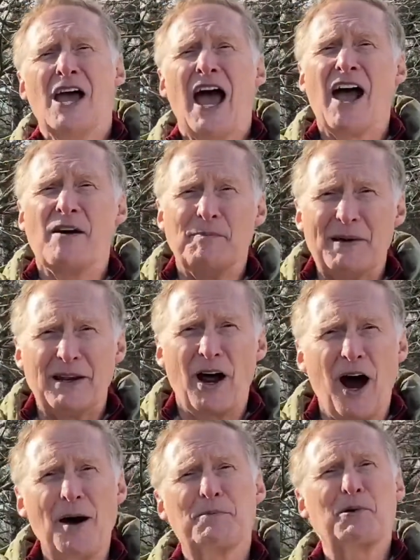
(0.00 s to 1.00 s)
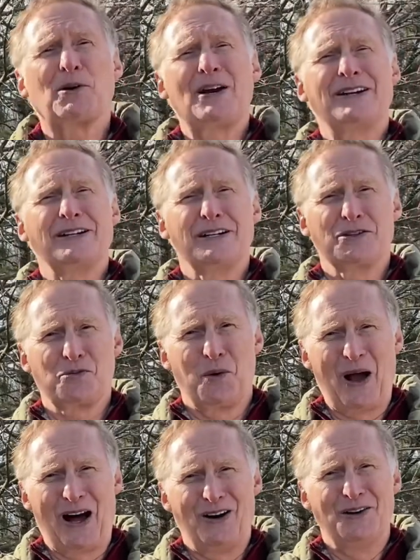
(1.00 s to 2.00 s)
have been upgraded as
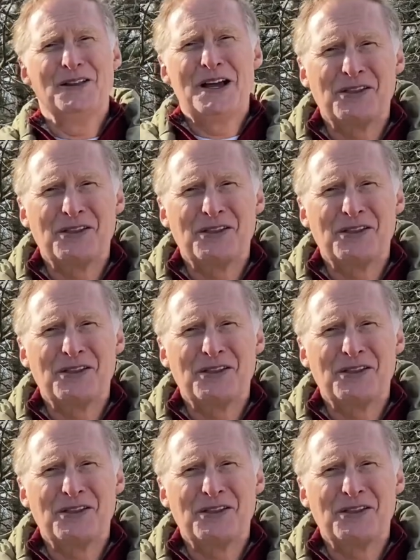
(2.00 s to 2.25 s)
well.